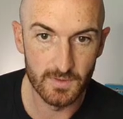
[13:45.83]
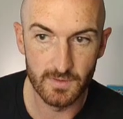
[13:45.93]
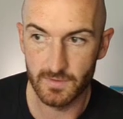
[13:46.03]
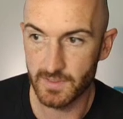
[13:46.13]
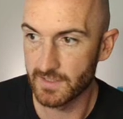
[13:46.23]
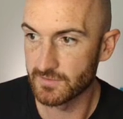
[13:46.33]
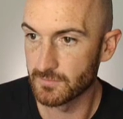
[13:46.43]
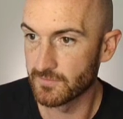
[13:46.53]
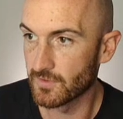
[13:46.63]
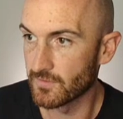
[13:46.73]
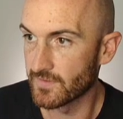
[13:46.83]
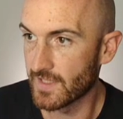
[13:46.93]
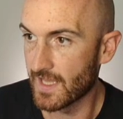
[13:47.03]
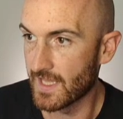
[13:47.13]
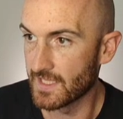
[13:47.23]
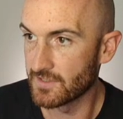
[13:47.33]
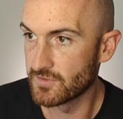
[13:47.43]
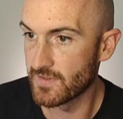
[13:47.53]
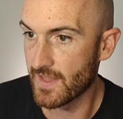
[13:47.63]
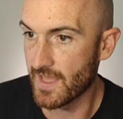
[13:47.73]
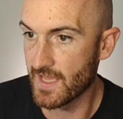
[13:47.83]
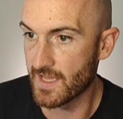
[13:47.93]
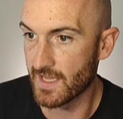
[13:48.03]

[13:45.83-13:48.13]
Okay, so we've gone on that edge there,